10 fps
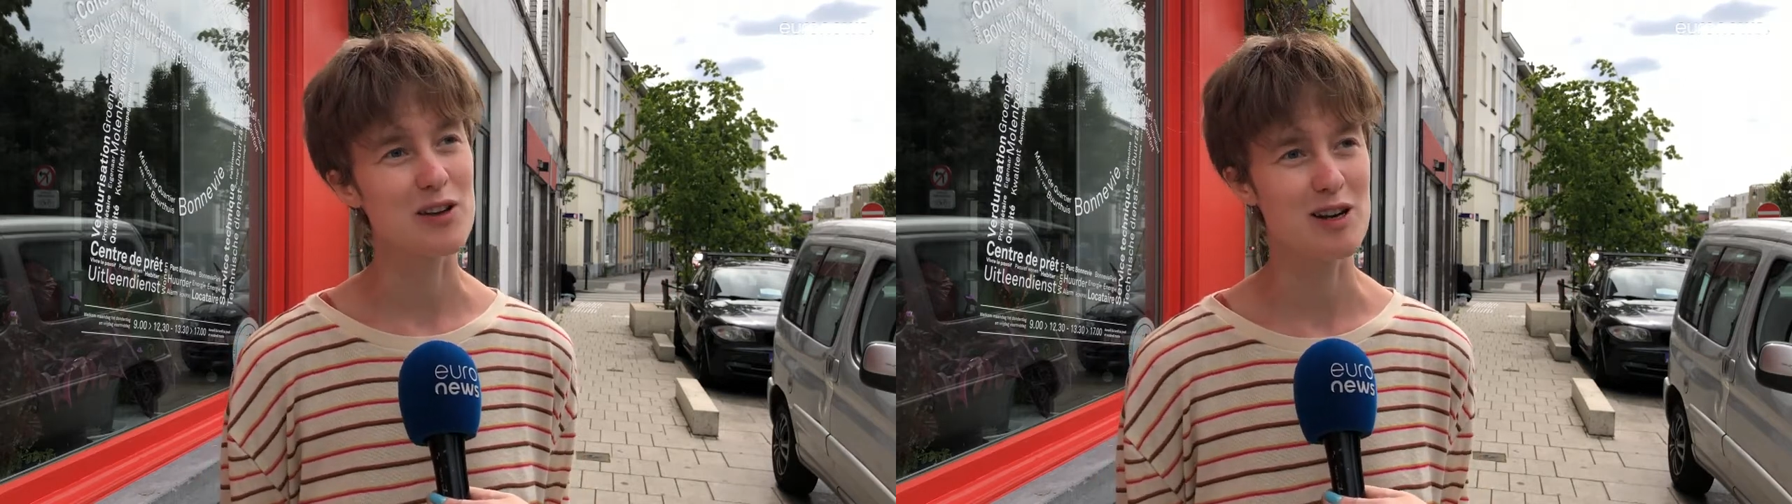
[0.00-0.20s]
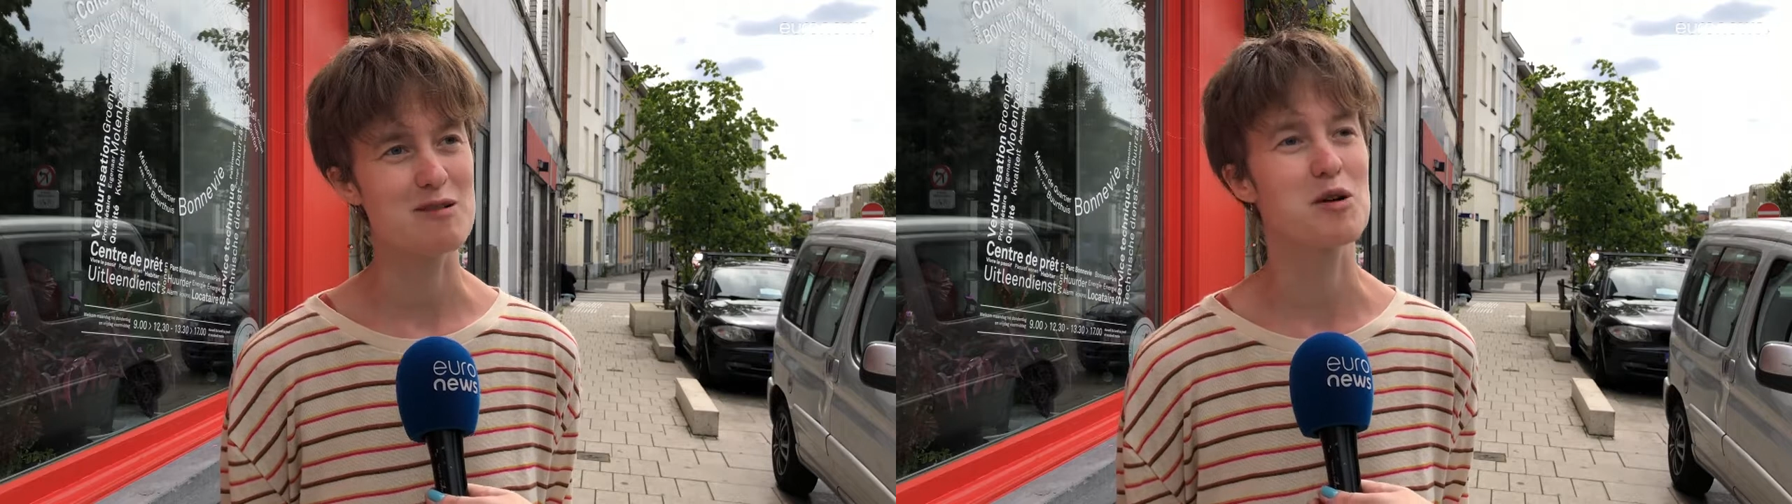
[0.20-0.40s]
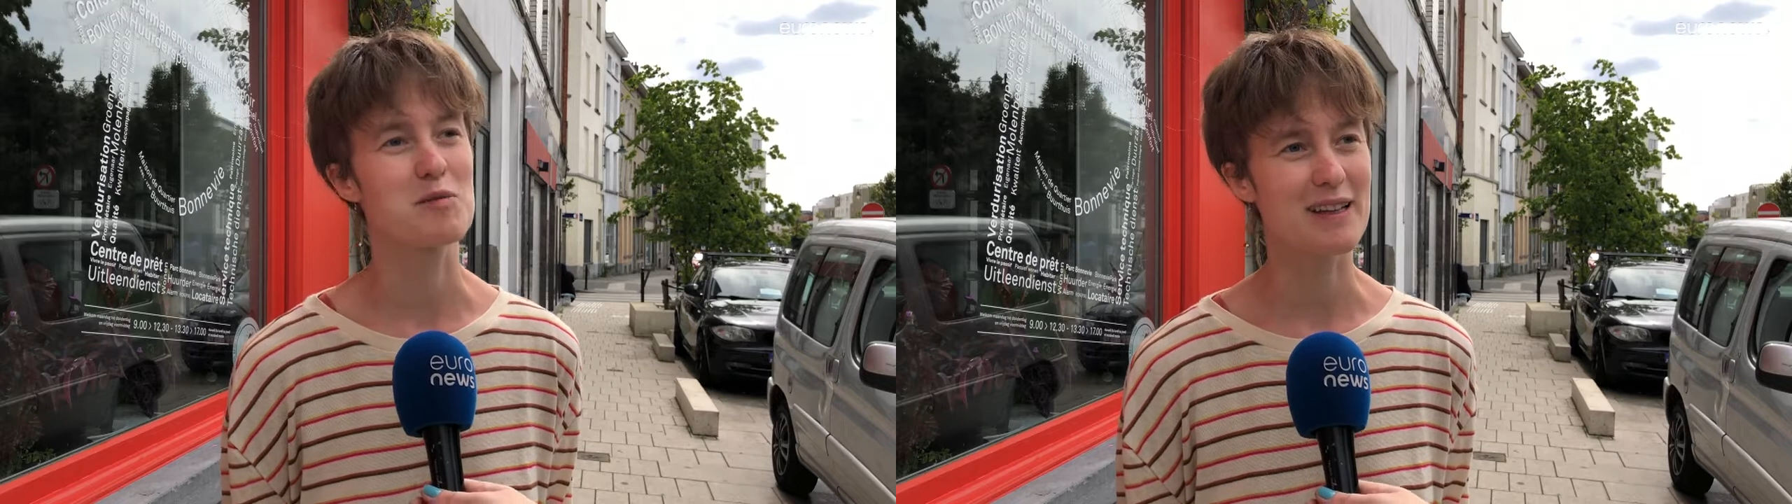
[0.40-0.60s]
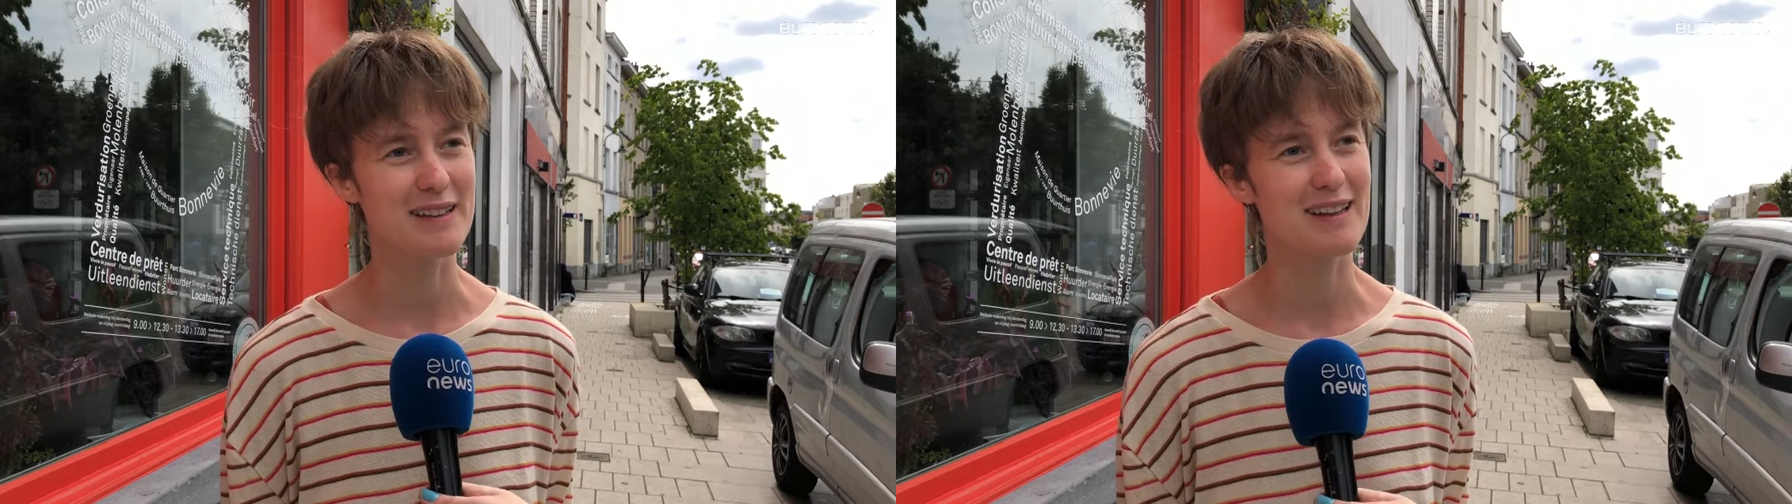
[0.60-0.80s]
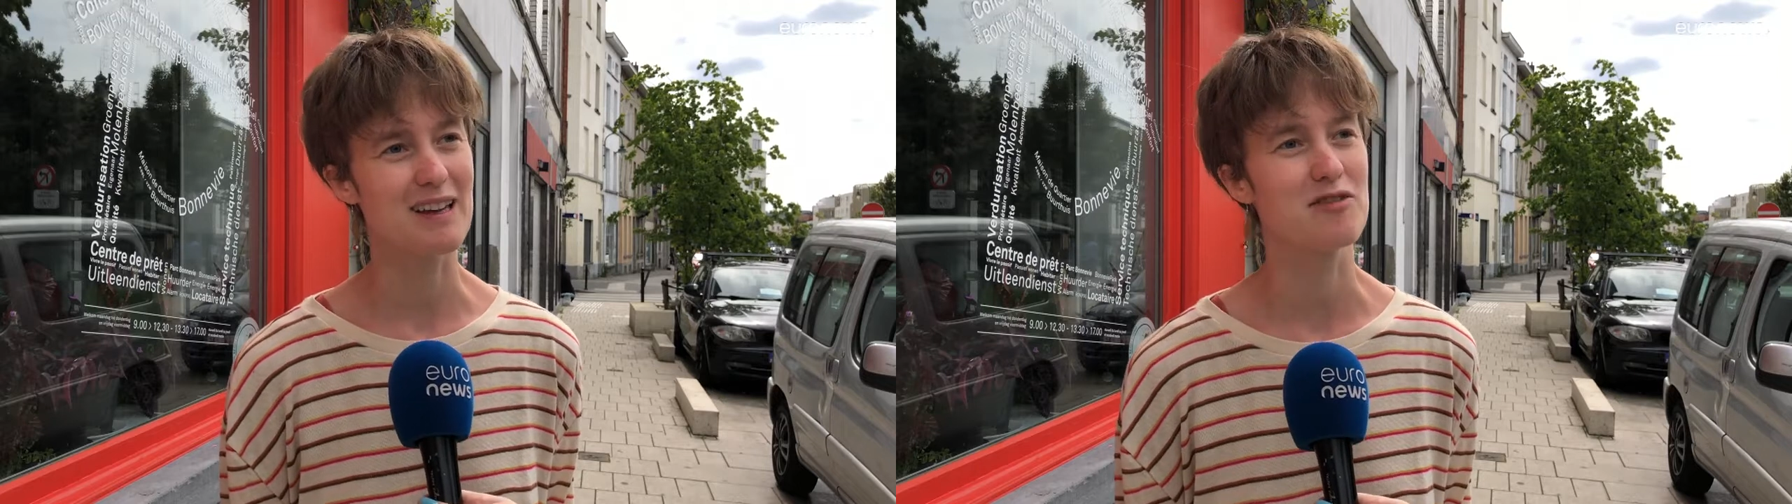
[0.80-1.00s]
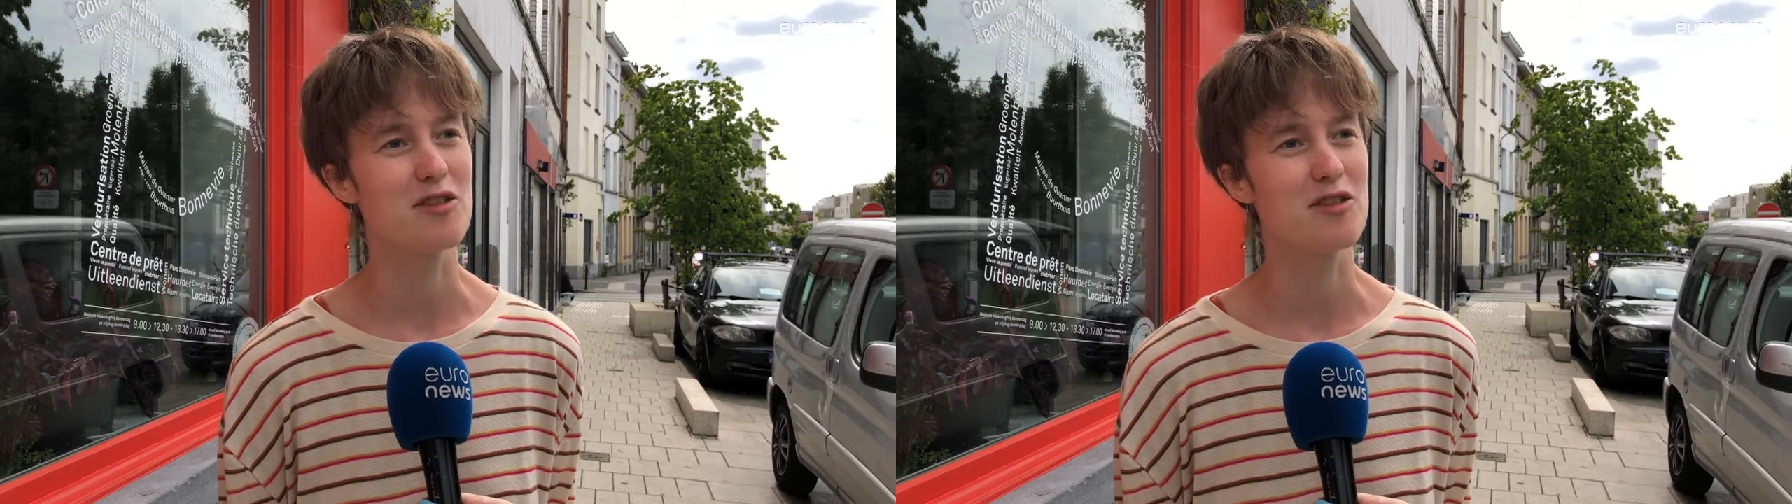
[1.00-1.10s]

They are the only